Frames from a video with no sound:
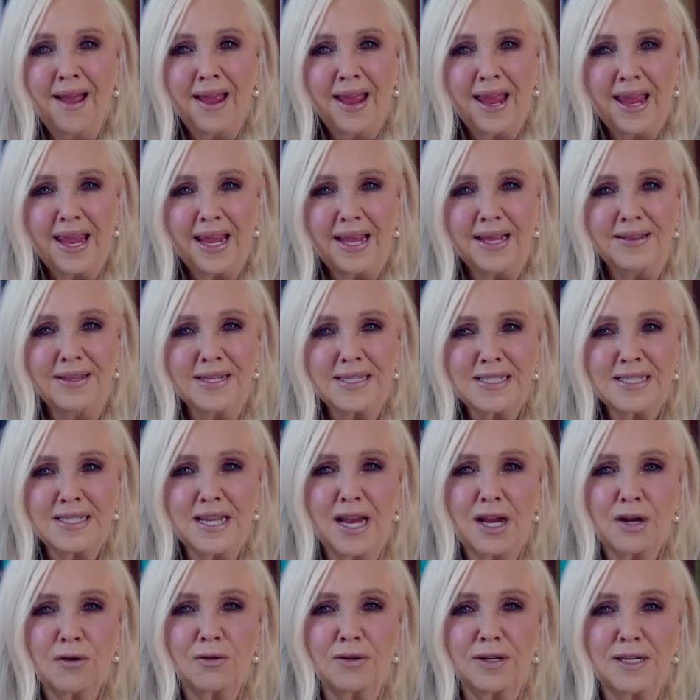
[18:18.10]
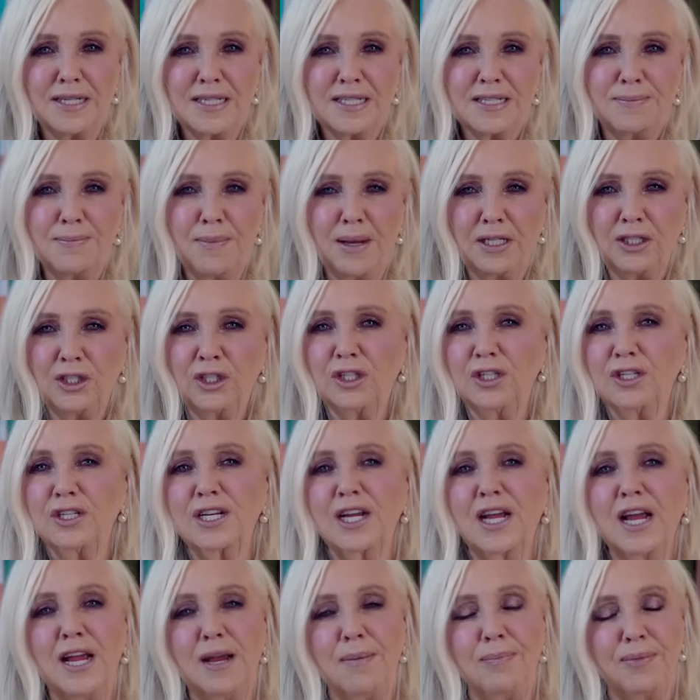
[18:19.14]
In The Secret, it's mentioned to
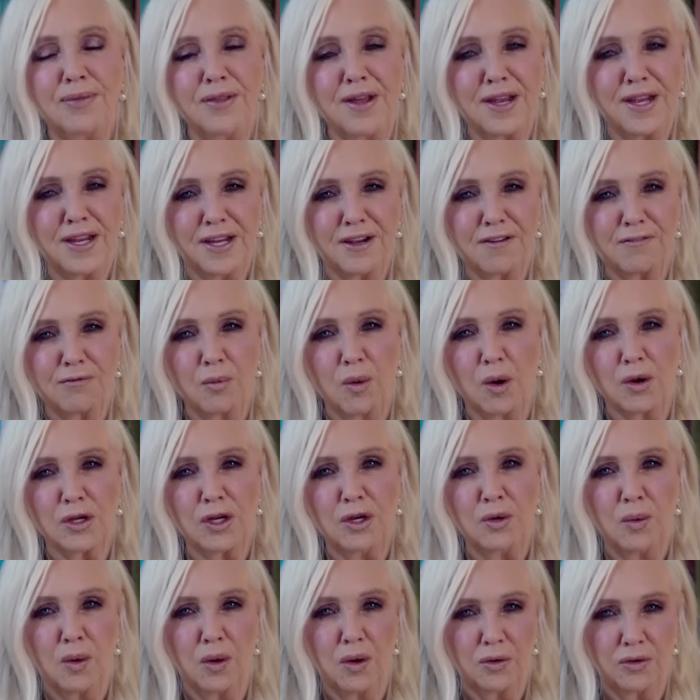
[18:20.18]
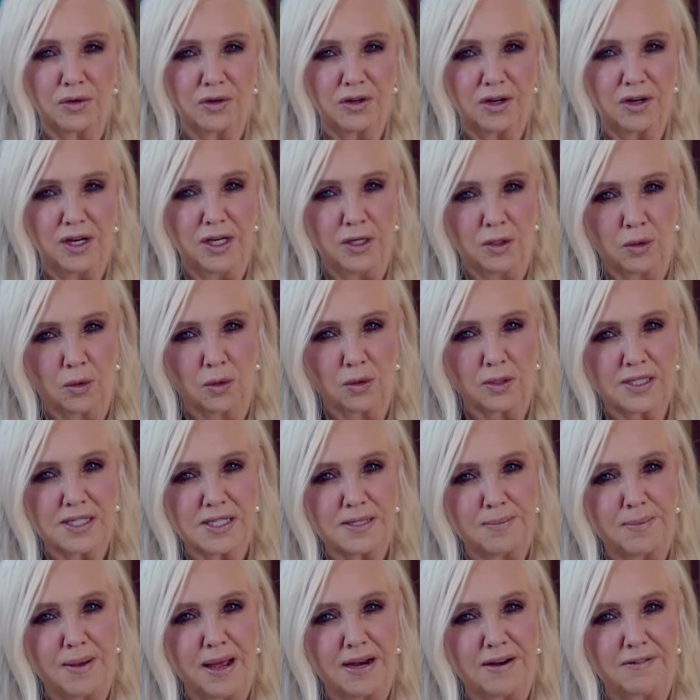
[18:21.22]
keep thinking of what you want in order to
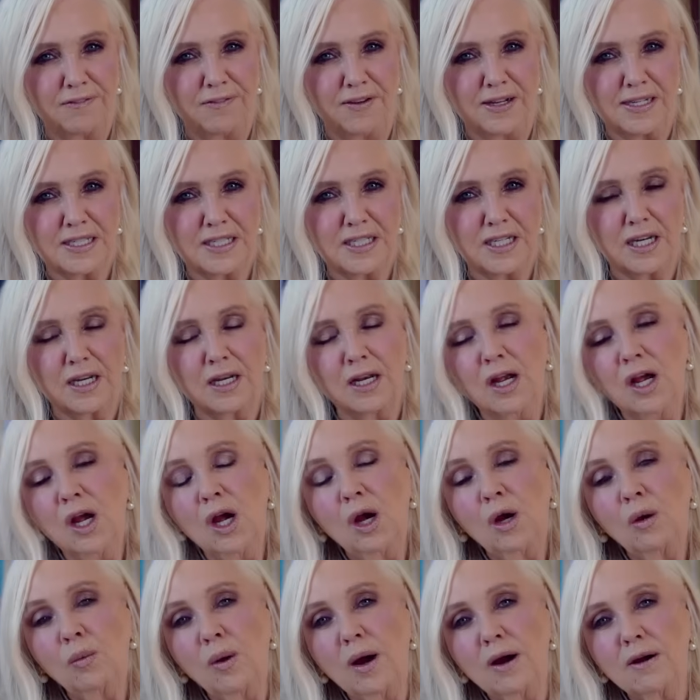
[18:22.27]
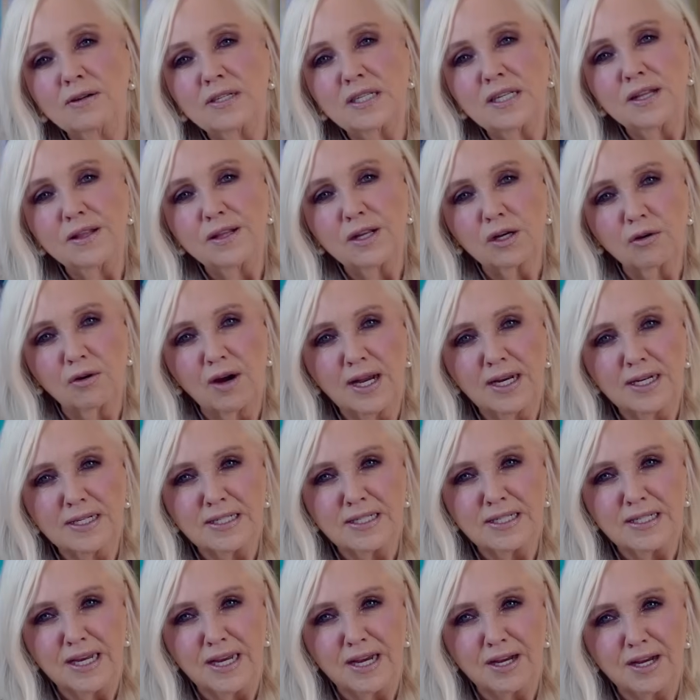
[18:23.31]
manifest it. Whereas in The
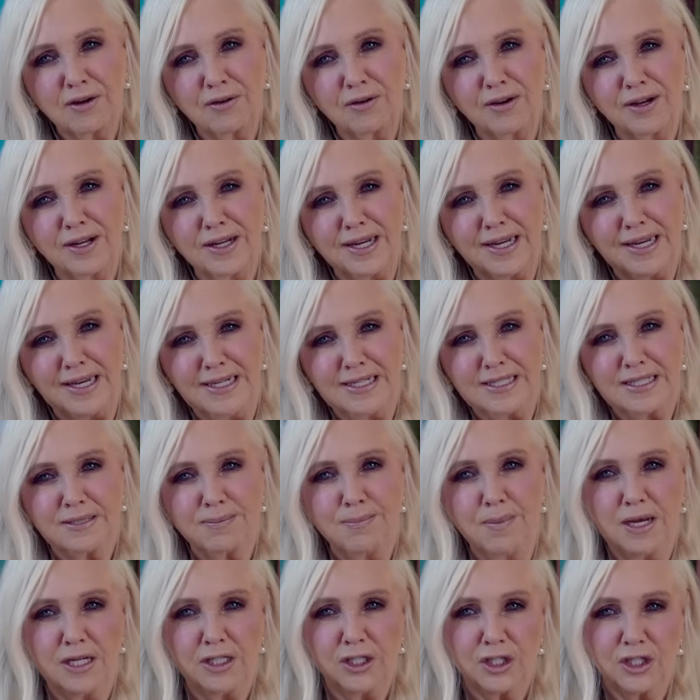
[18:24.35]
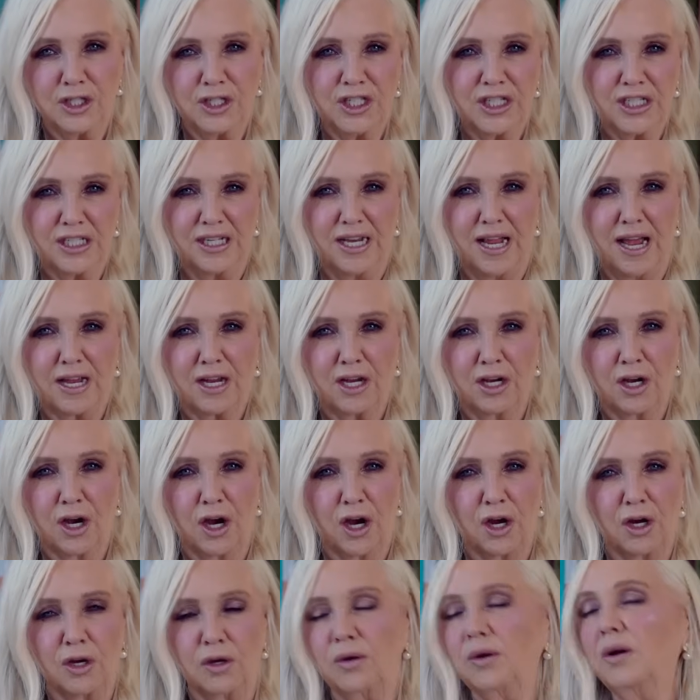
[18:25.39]
Greatest Secret, it's mentioned to let
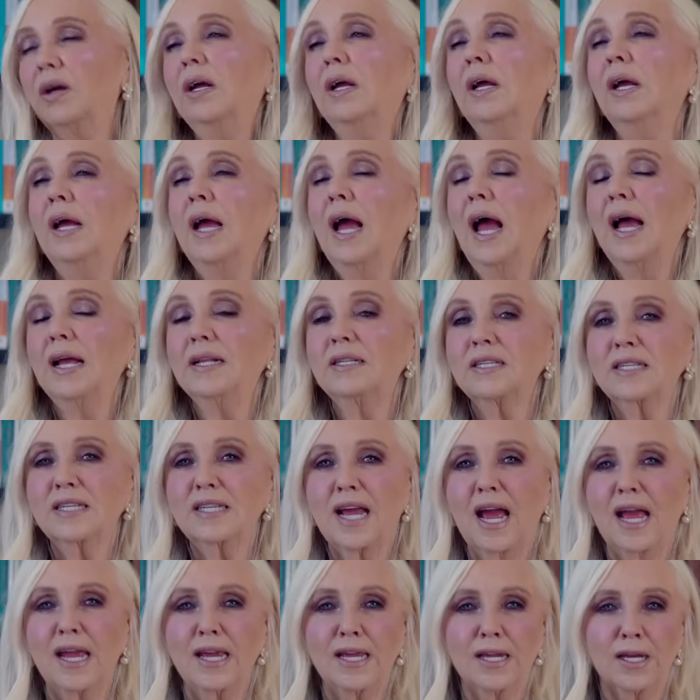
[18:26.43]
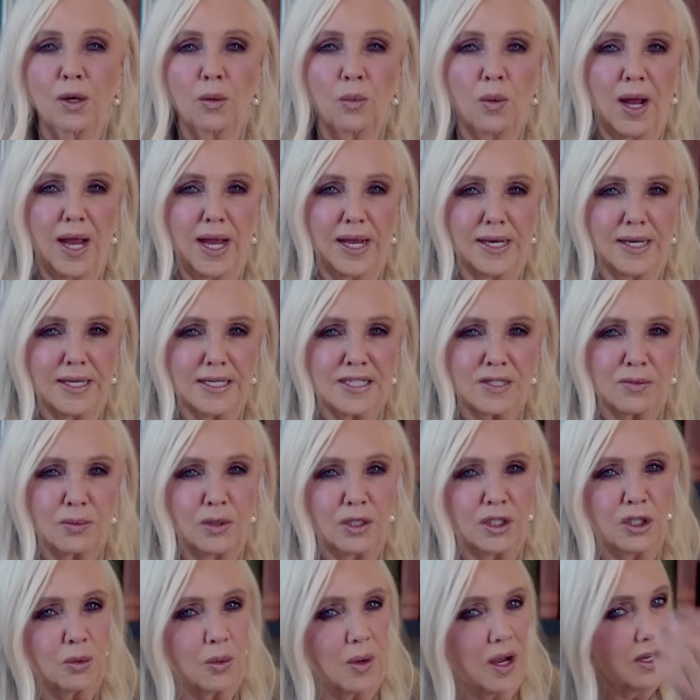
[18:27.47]
go and stay in awareness.
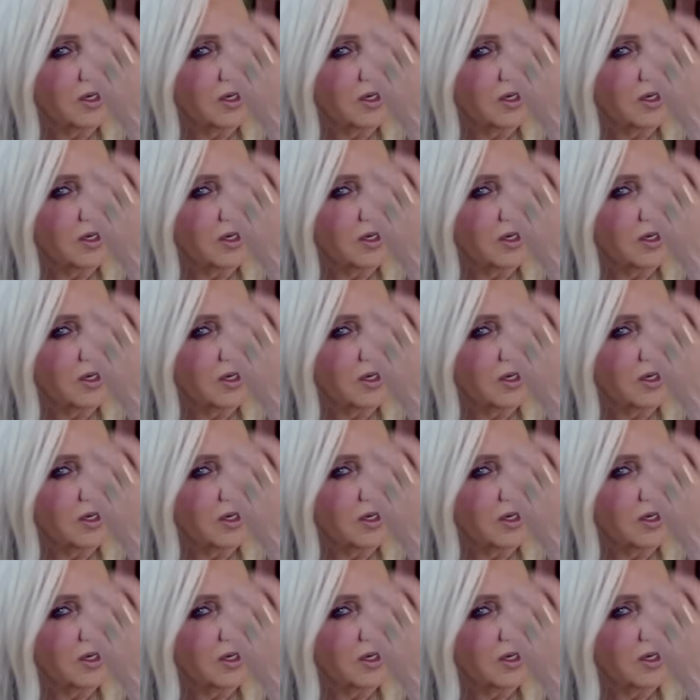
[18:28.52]
Which one